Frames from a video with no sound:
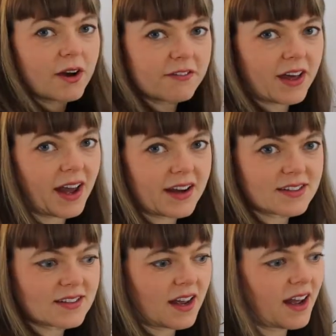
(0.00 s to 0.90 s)
of
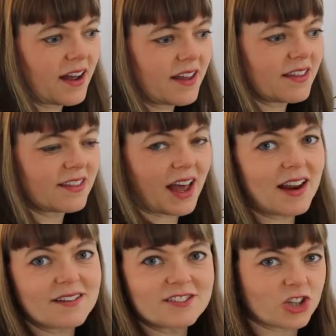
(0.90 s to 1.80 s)
that, uh,
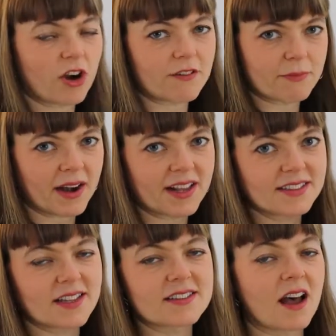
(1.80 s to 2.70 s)
that jar of
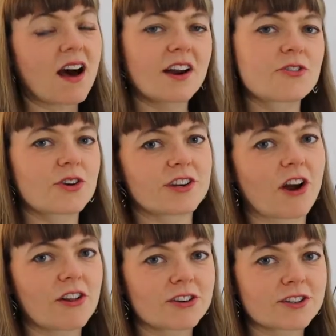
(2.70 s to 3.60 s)
pennies is
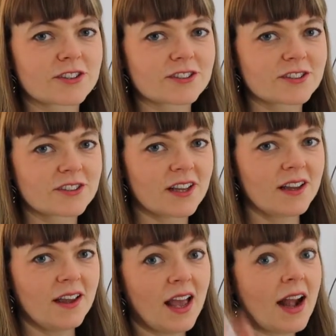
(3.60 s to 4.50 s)
$100,
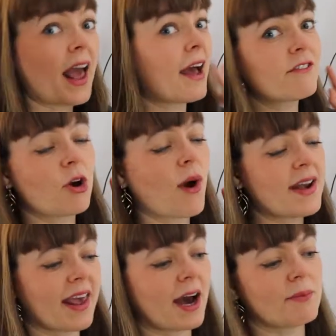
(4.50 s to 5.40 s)
and I have no
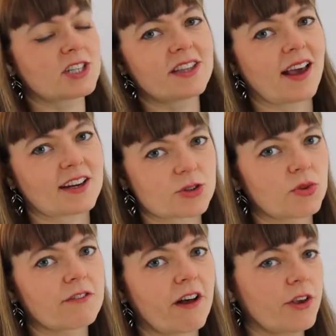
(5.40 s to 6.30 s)
idea how much the
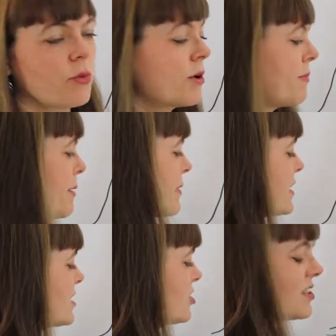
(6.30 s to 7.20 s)
actual value would be, but
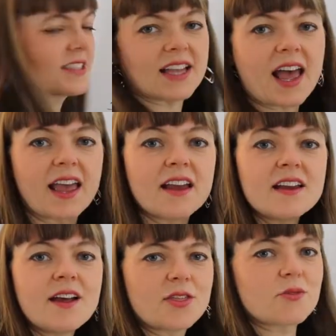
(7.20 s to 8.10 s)
let's just say
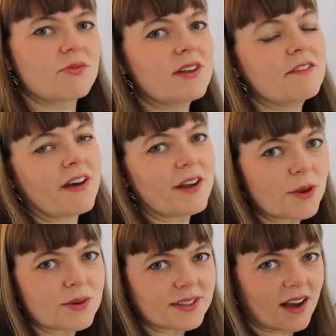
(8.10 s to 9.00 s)
the real
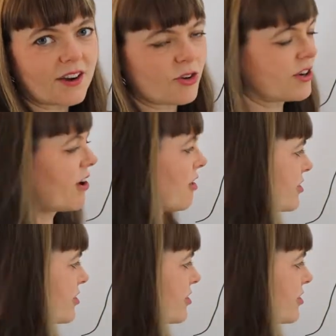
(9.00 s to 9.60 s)
value is $100